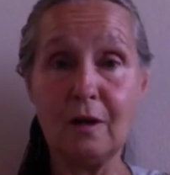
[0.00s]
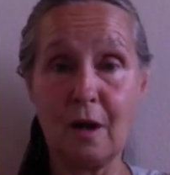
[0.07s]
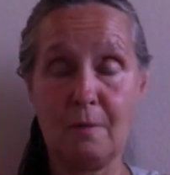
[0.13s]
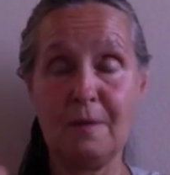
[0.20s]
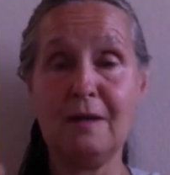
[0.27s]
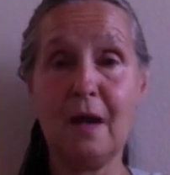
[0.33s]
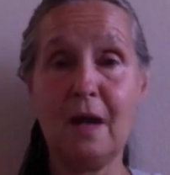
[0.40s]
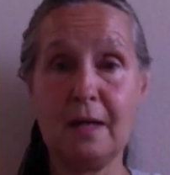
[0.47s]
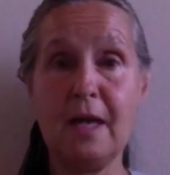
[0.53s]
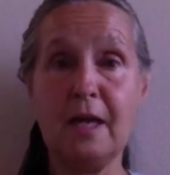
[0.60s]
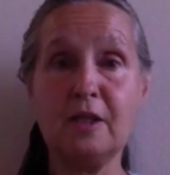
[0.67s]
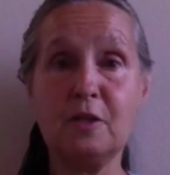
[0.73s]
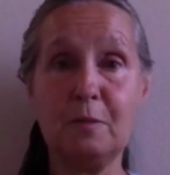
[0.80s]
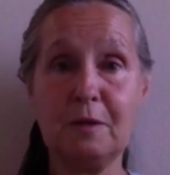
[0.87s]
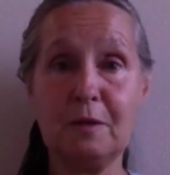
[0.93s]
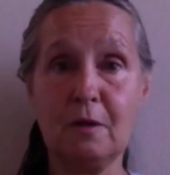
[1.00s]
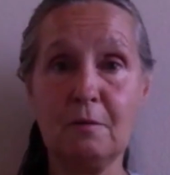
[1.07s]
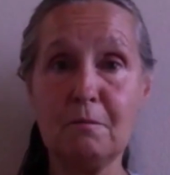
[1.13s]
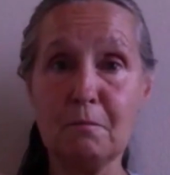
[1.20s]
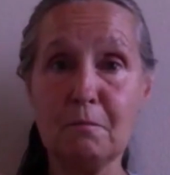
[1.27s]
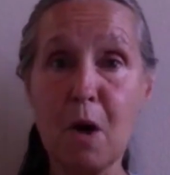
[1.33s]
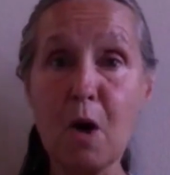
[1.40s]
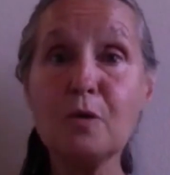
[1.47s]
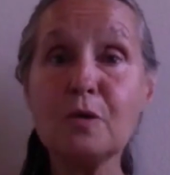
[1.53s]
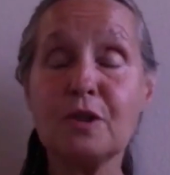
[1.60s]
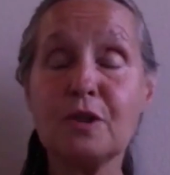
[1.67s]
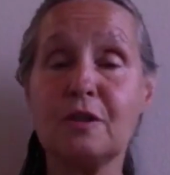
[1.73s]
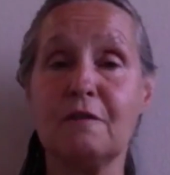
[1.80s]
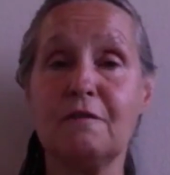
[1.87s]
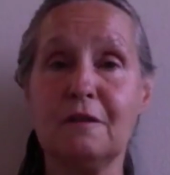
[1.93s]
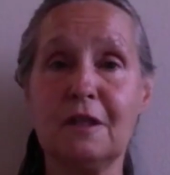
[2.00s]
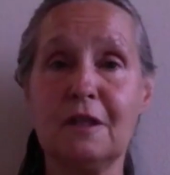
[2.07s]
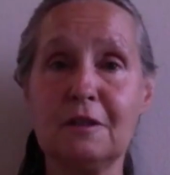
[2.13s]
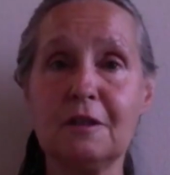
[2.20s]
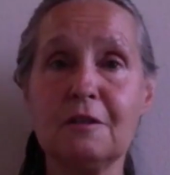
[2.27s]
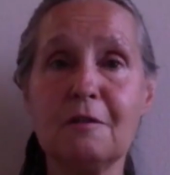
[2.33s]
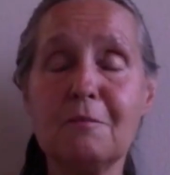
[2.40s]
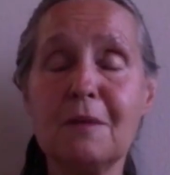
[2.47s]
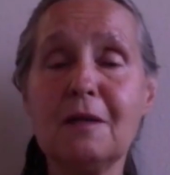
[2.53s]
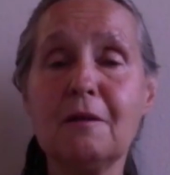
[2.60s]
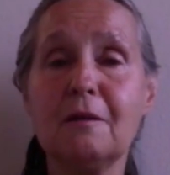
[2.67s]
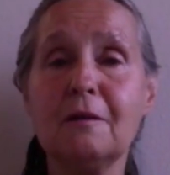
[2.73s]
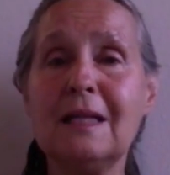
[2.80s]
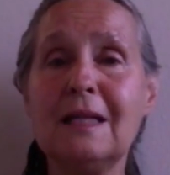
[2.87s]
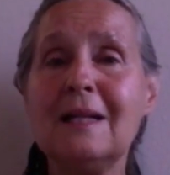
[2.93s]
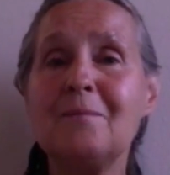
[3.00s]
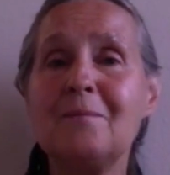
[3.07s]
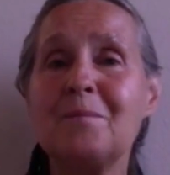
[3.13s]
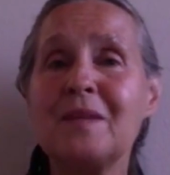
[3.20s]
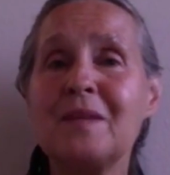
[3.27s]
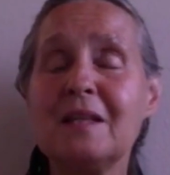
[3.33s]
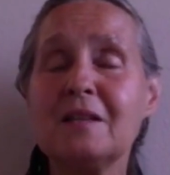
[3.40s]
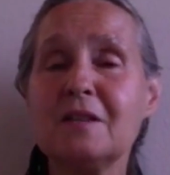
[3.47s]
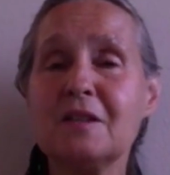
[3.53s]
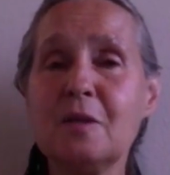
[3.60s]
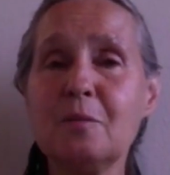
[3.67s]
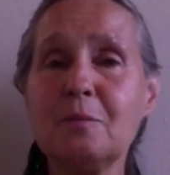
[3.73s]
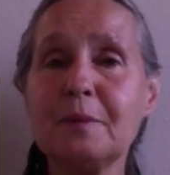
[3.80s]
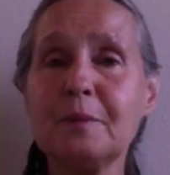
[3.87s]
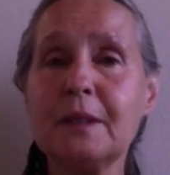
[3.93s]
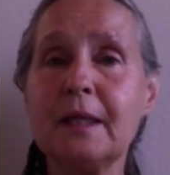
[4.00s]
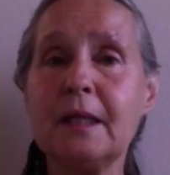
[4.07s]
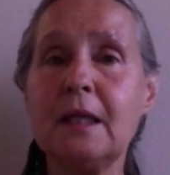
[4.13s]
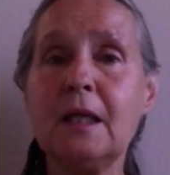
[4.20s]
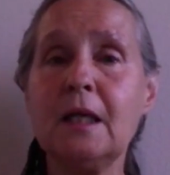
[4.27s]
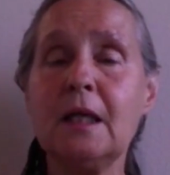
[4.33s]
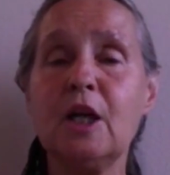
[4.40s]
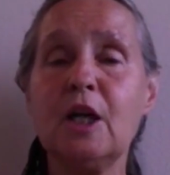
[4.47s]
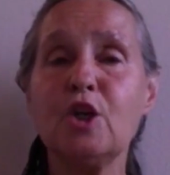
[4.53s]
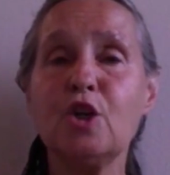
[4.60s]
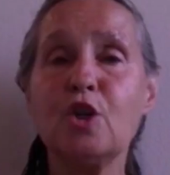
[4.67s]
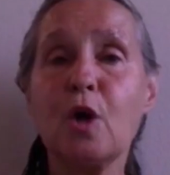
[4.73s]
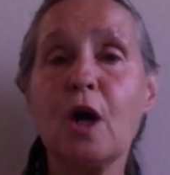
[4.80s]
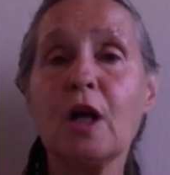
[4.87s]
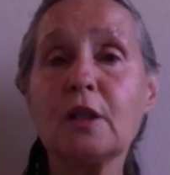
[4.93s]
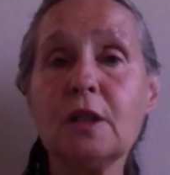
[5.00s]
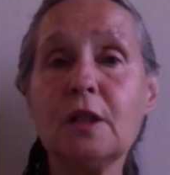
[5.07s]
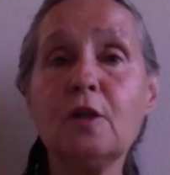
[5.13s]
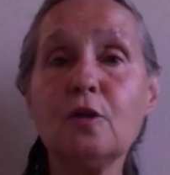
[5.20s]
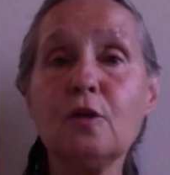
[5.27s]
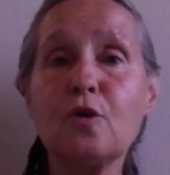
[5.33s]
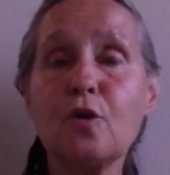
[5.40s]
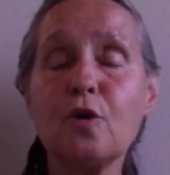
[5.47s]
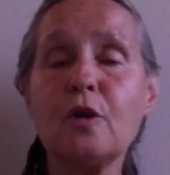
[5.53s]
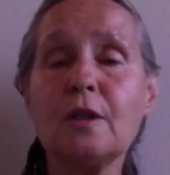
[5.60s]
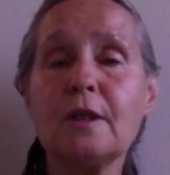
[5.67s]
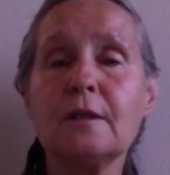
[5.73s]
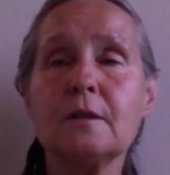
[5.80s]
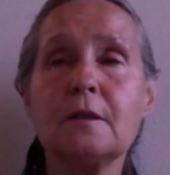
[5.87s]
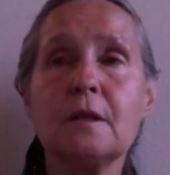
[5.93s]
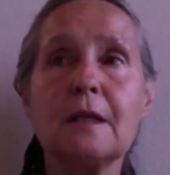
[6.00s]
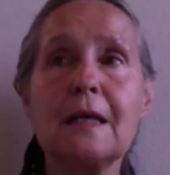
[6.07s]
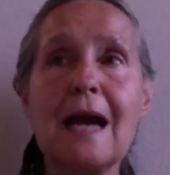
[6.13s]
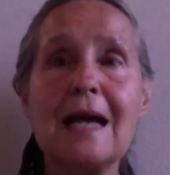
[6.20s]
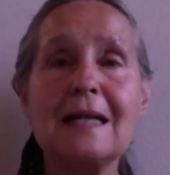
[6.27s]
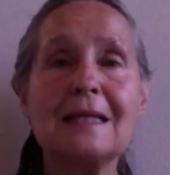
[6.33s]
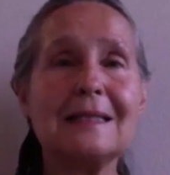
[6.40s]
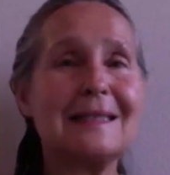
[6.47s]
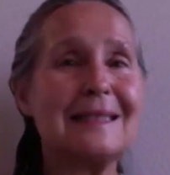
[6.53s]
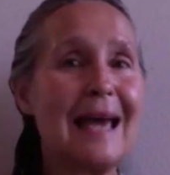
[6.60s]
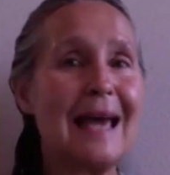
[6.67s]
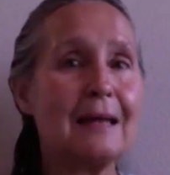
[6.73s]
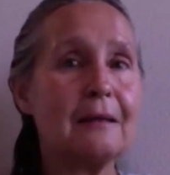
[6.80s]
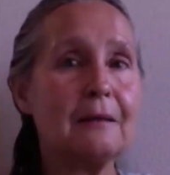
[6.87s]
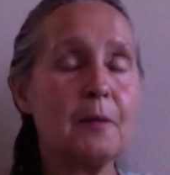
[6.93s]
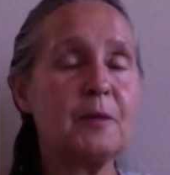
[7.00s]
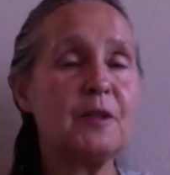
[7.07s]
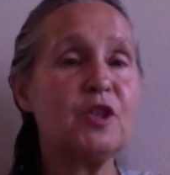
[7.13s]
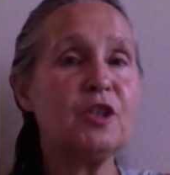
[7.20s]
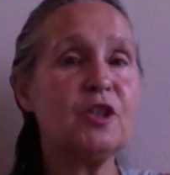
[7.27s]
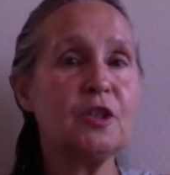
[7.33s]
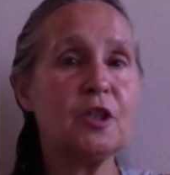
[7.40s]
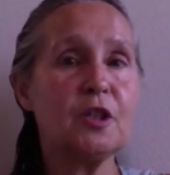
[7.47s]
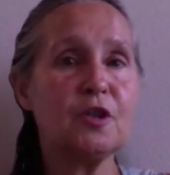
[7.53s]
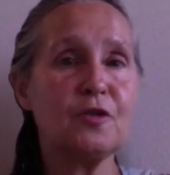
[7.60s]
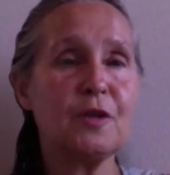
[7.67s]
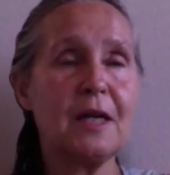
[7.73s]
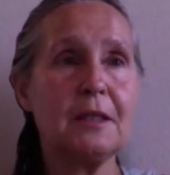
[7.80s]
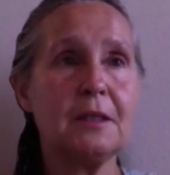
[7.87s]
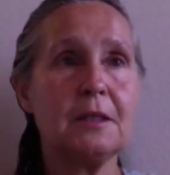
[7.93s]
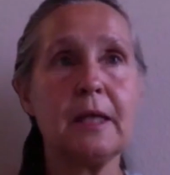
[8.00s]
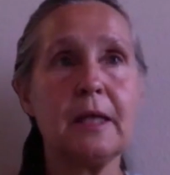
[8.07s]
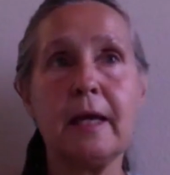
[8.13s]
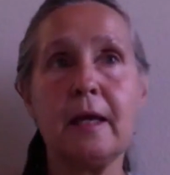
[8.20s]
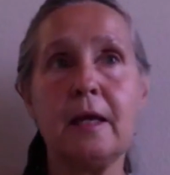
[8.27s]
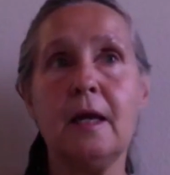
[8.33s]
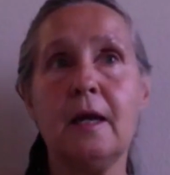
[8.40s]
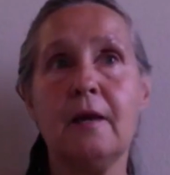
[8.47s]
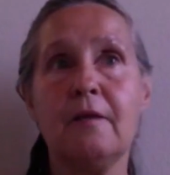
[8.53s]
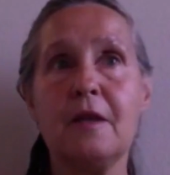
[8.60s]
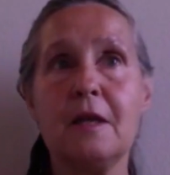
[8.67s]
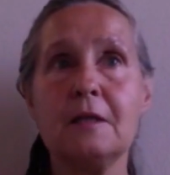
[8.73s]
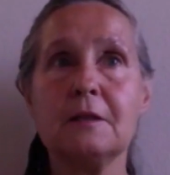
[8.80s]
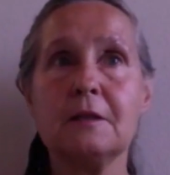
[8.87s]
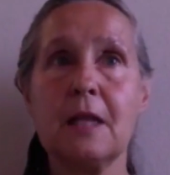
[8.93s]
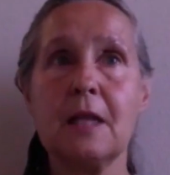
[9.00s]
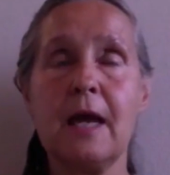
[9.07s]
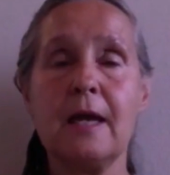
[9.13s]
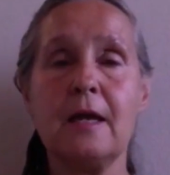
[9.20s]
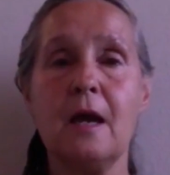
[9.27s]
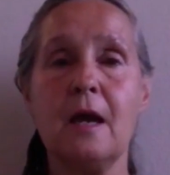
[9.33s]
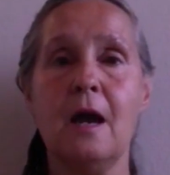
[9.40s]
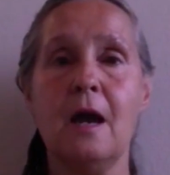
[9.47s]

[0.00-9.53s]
I mean, not edge, but the most of it that's in the middle is simply, a little girl is going to kind of saddle up and she's going to try to say things like,